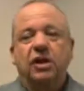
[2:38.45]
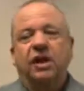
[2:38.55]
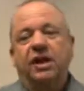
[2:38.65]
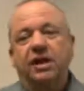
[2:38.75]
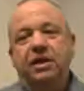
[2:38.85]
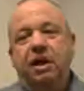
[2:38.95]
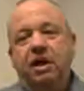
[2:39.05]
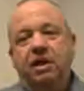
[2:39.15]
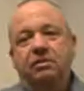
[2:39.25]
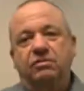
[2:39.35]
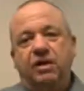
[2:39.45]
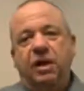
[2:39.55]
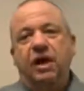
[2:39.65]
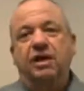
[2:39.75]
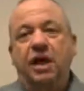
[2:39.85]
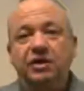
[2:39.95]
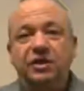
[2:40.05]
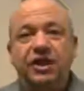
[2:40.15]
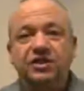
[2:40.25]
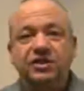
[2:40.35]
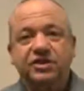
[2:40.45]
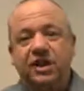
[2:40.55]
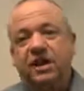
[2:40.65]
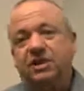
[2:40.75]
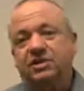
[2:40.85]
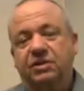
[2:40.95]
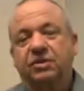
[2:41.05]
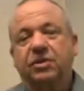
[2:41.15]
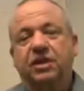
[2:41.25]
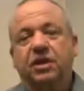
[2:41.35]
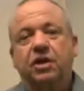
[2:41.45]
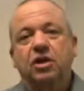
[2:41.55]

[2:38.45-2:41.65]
and other nations similarly,